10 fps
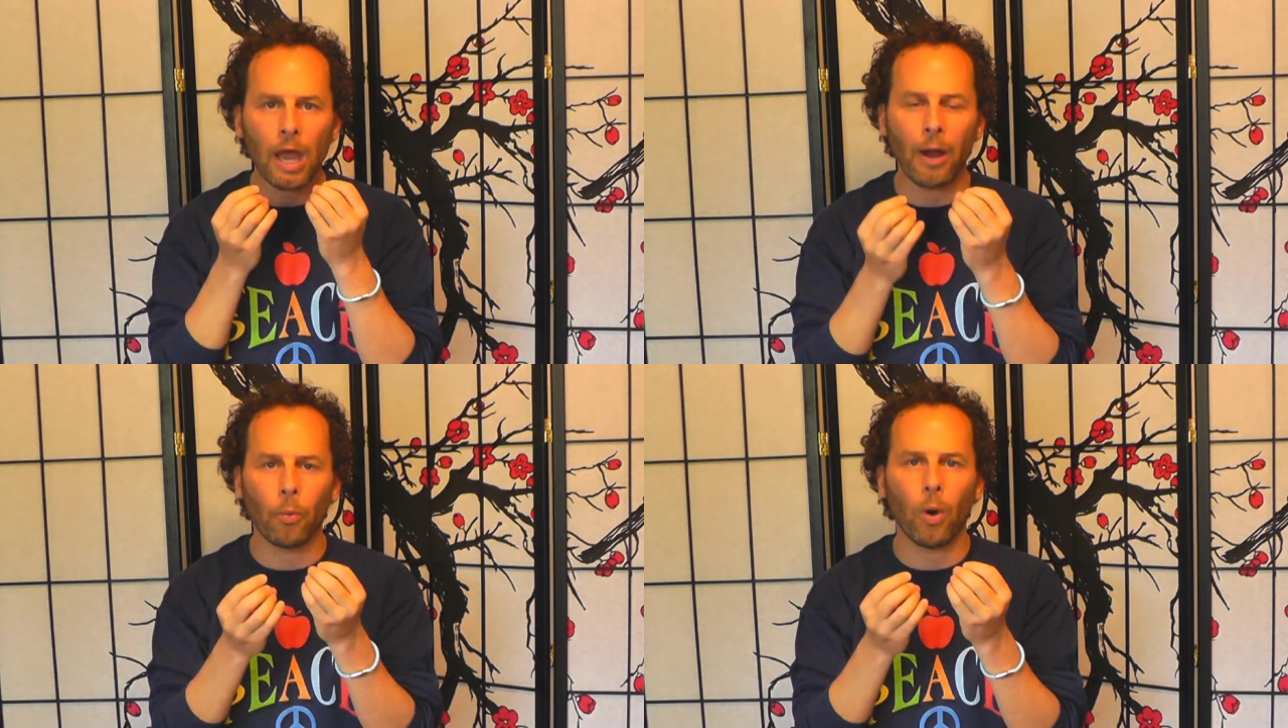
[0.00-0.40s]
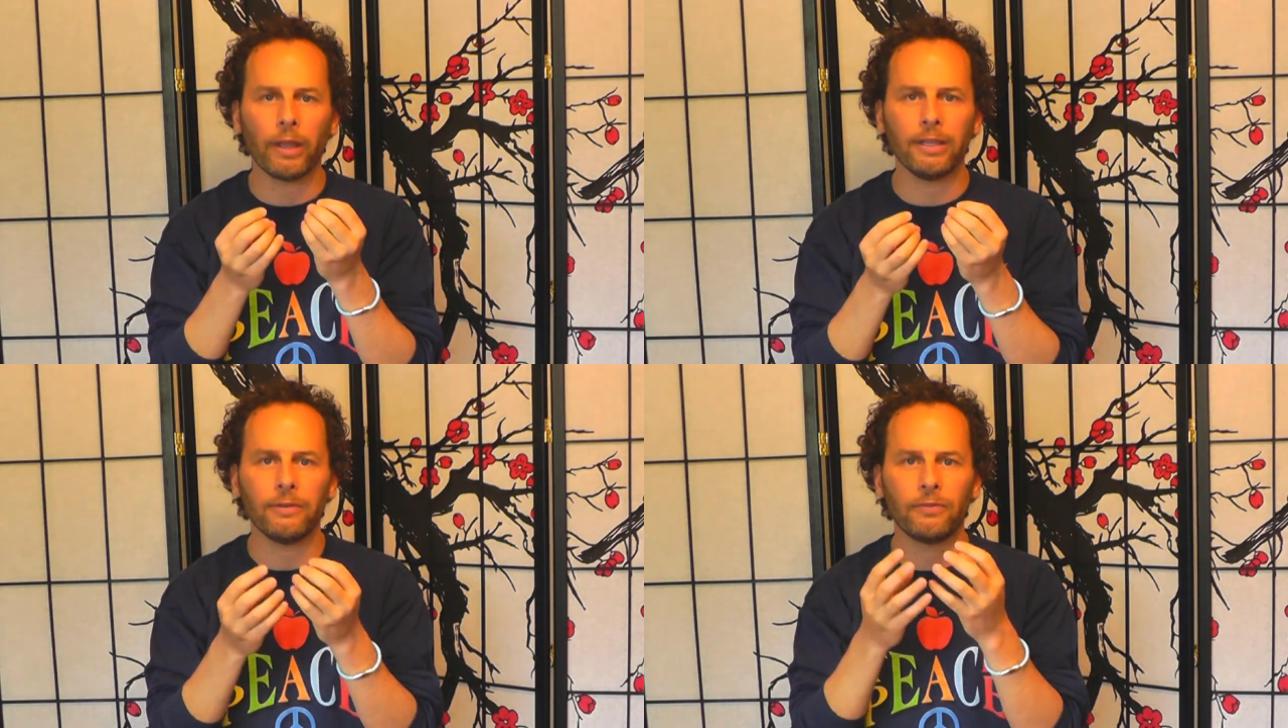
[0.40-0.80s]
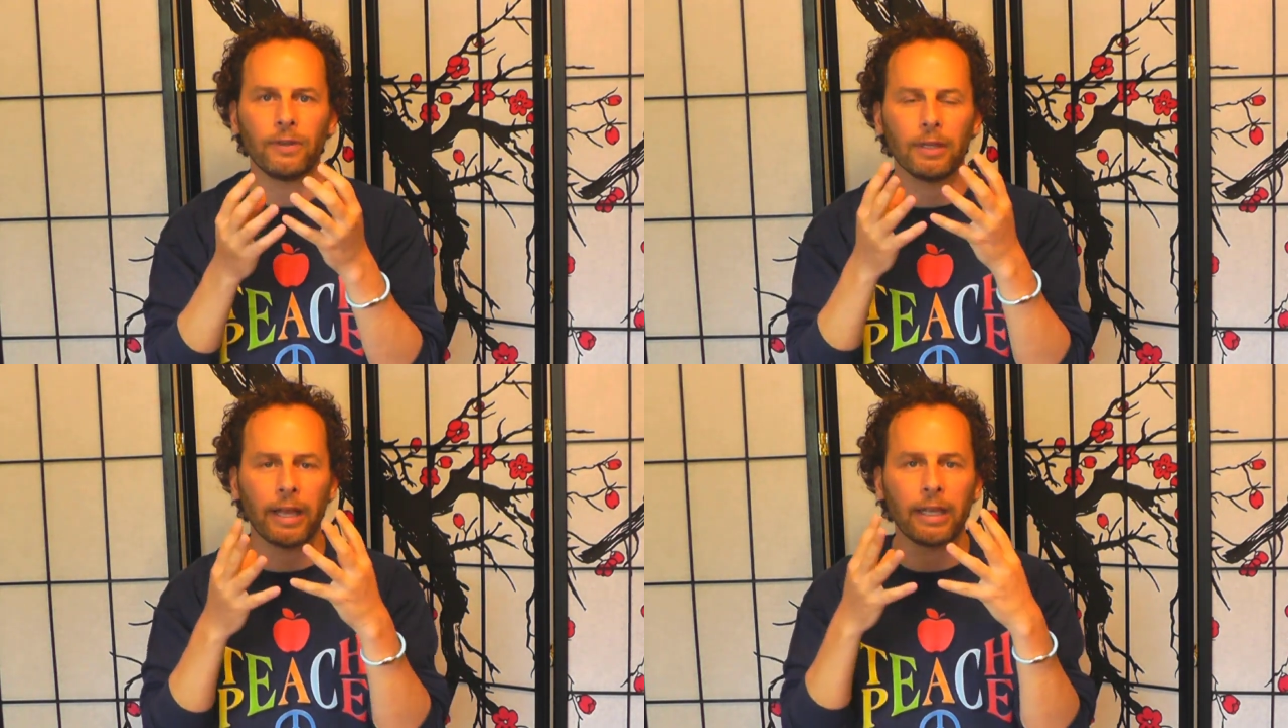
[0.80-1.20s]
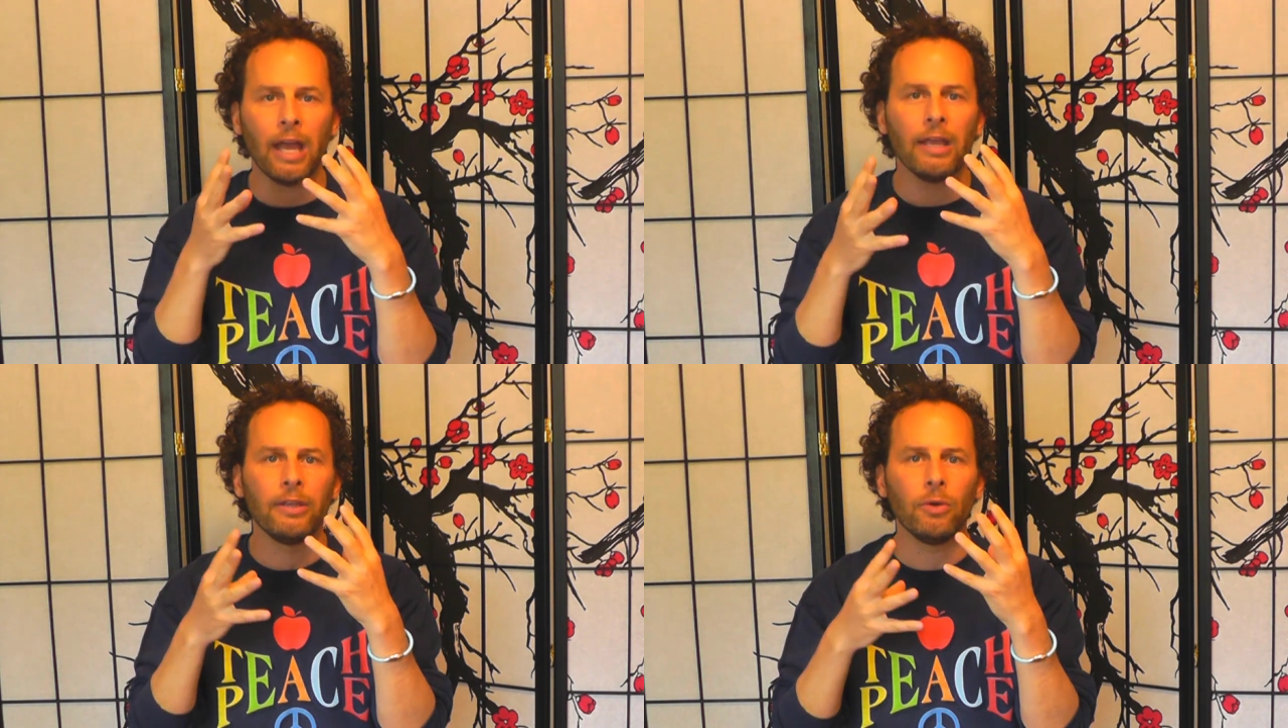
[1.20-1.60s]
I want you to feel like
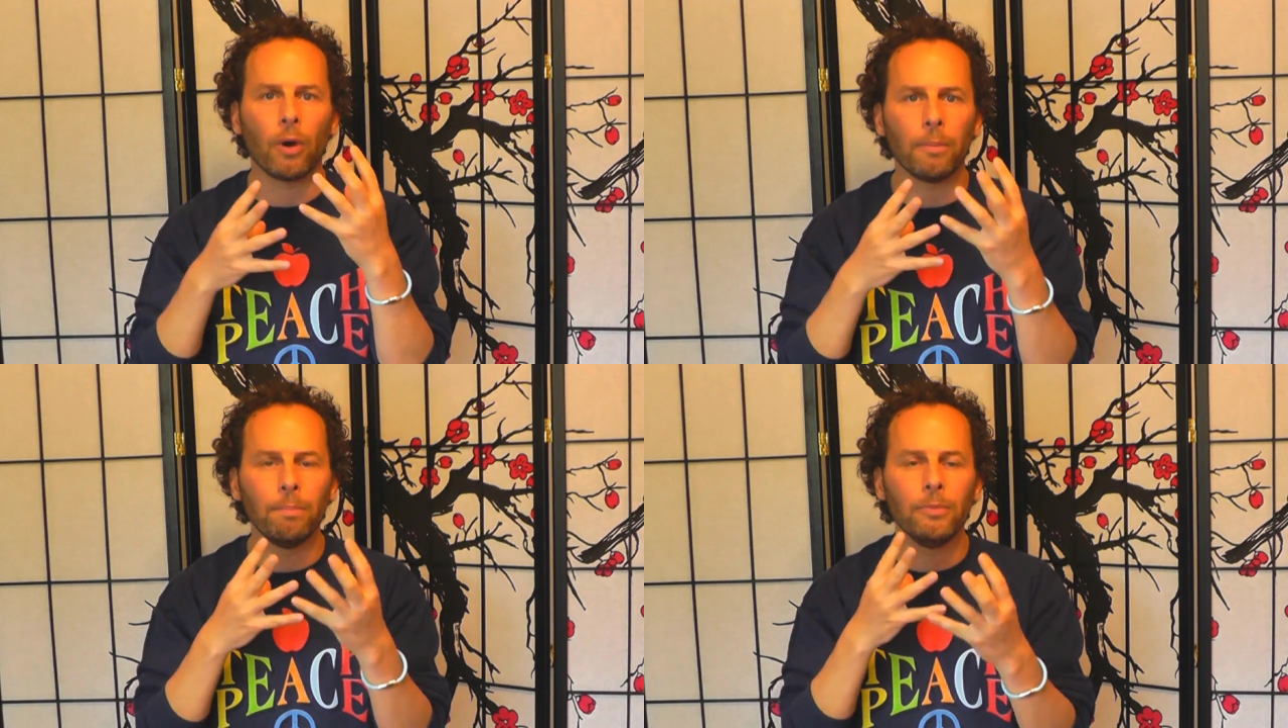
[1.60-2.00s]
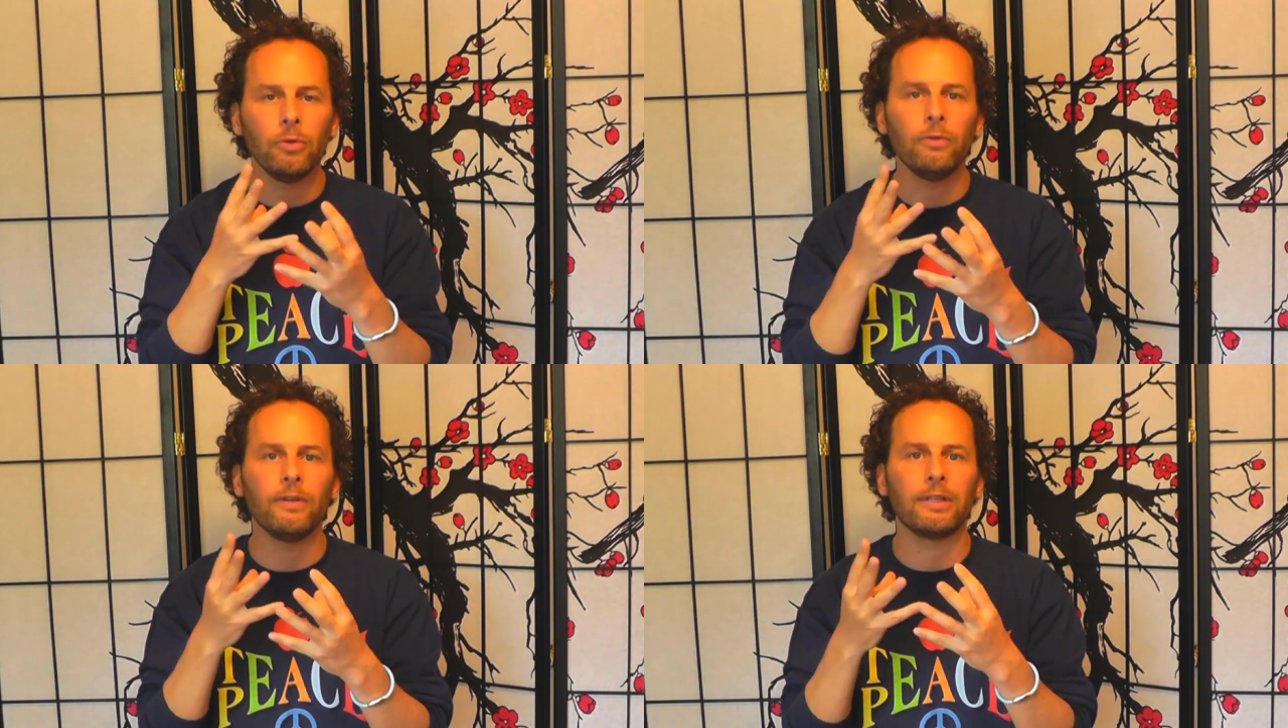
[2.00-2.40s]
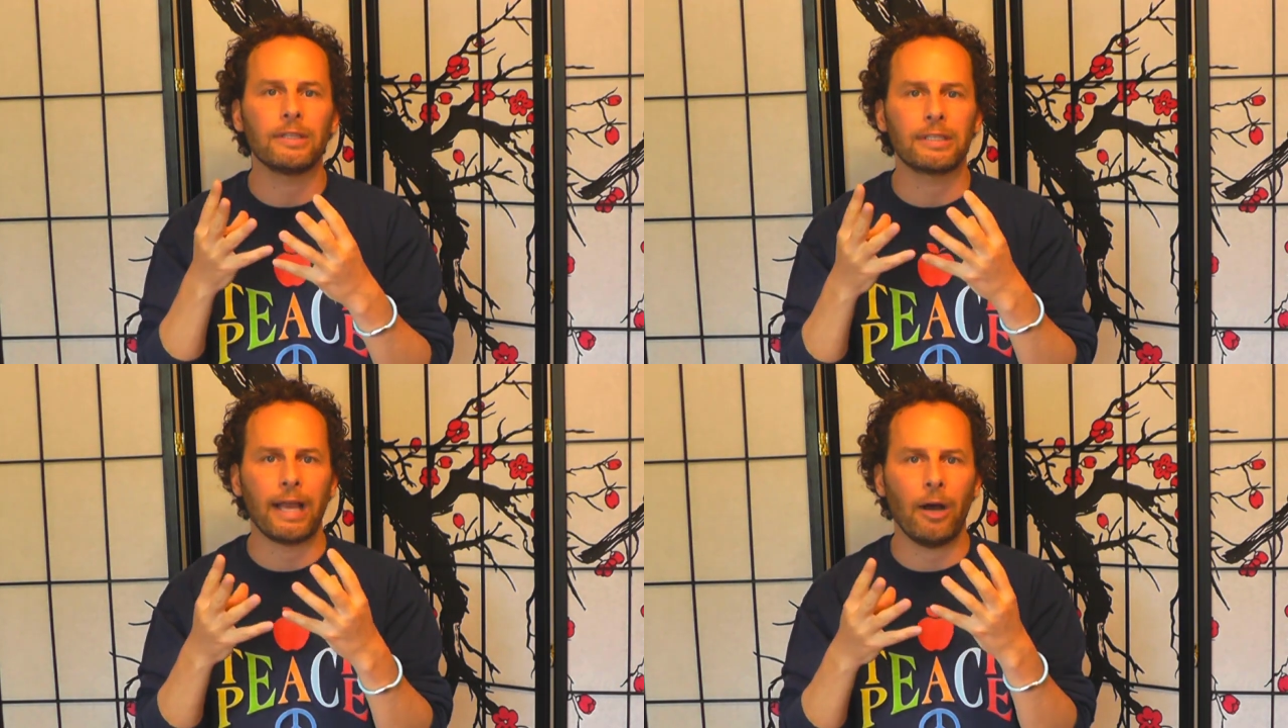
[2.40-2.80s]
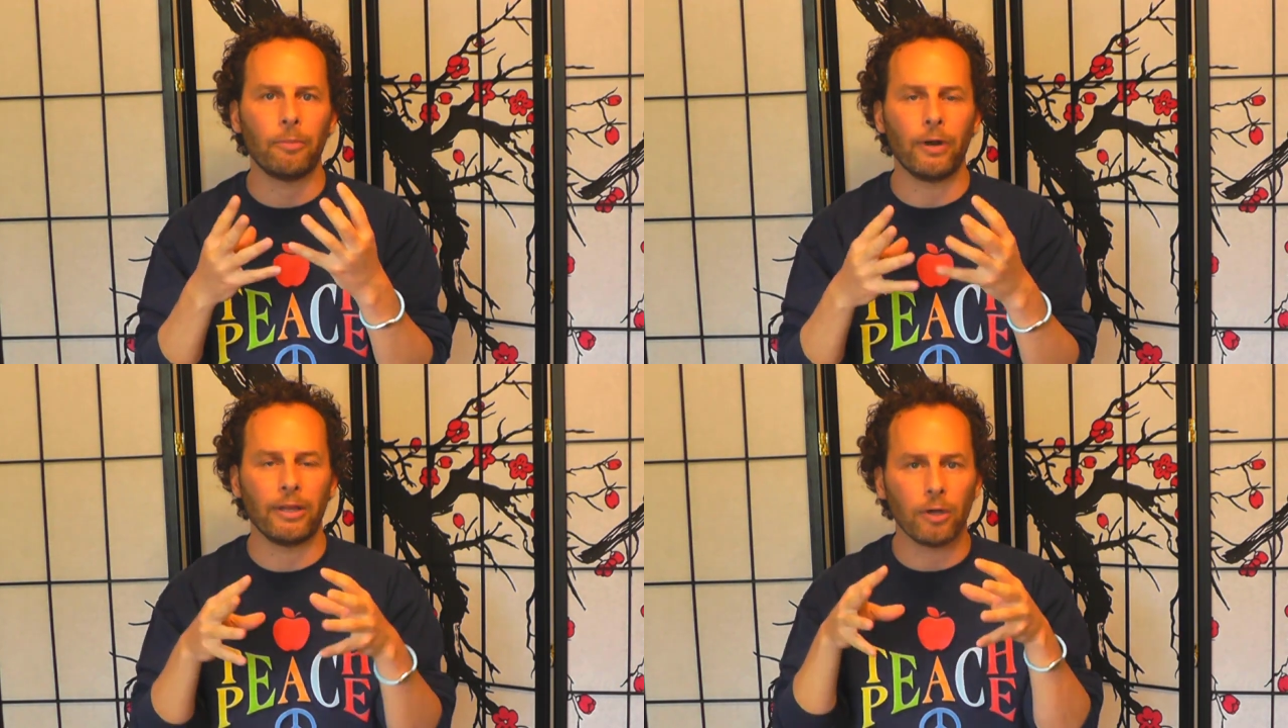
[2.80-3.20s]
you are moving the
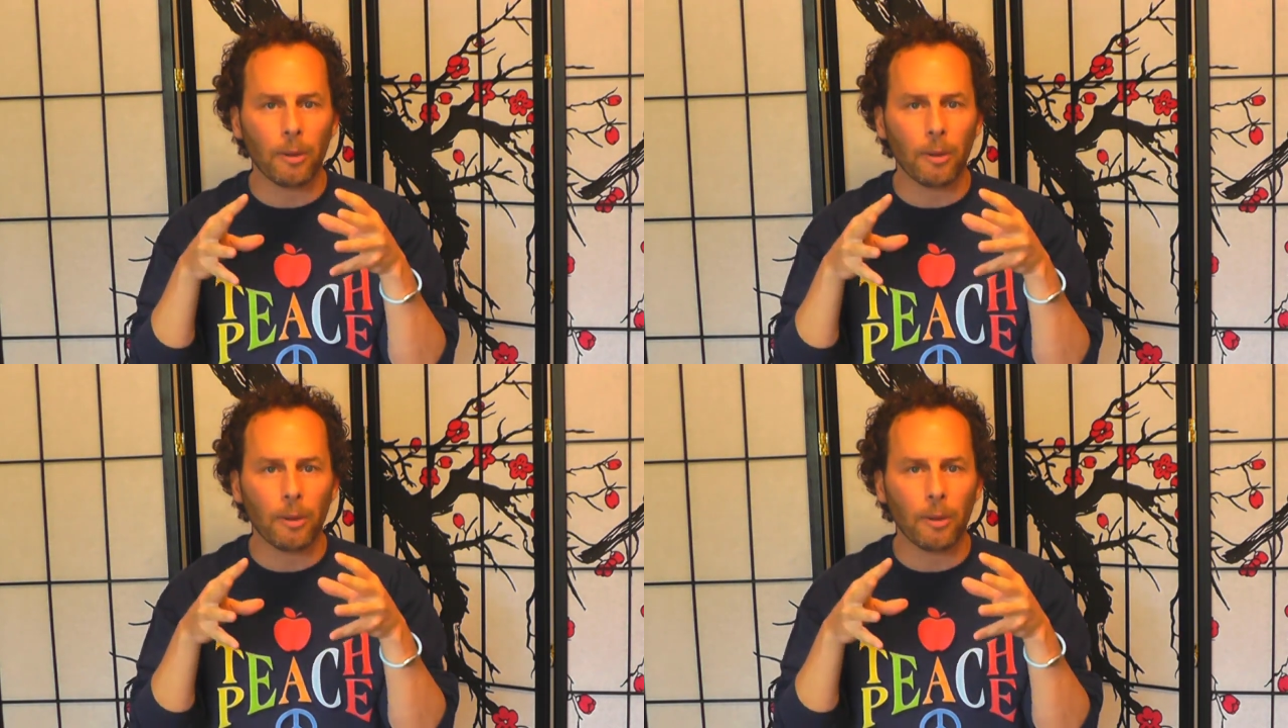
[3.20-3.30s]
scalp around.